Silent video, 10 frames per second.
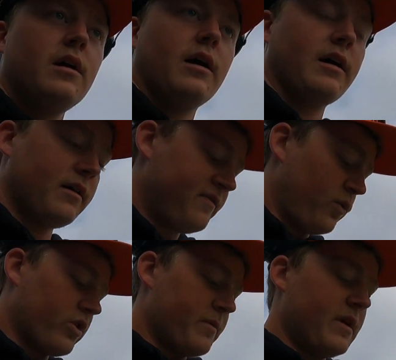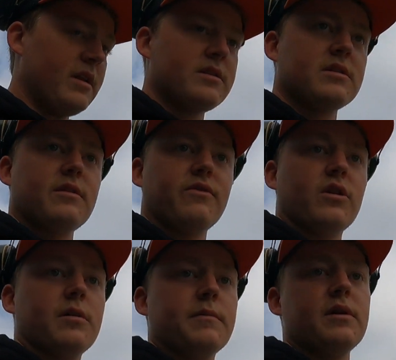40 minutes
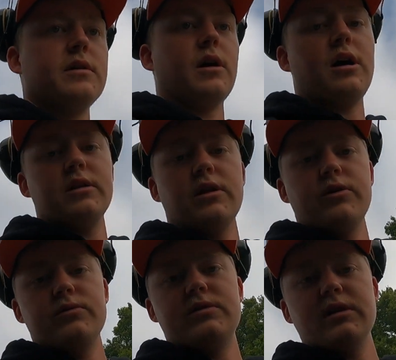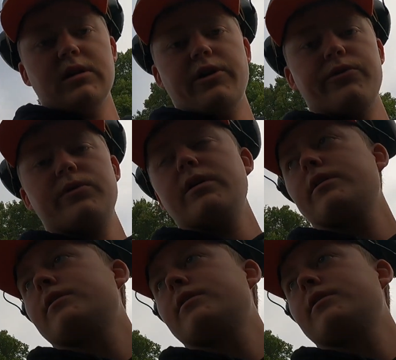from unload to load.